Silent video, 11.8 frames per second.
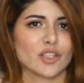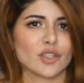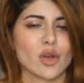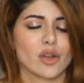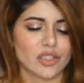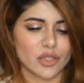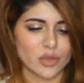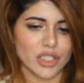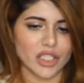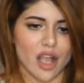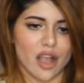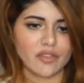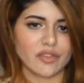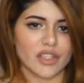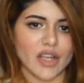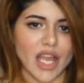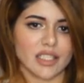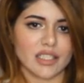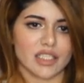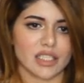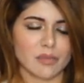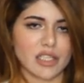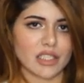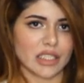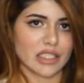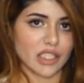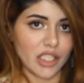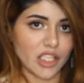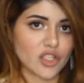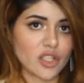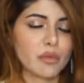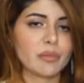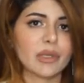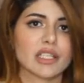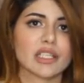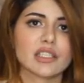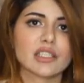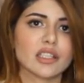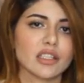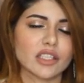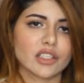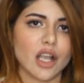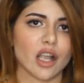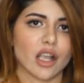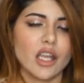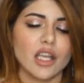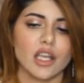Not too young whereas it smells like a teenager, but it's still young.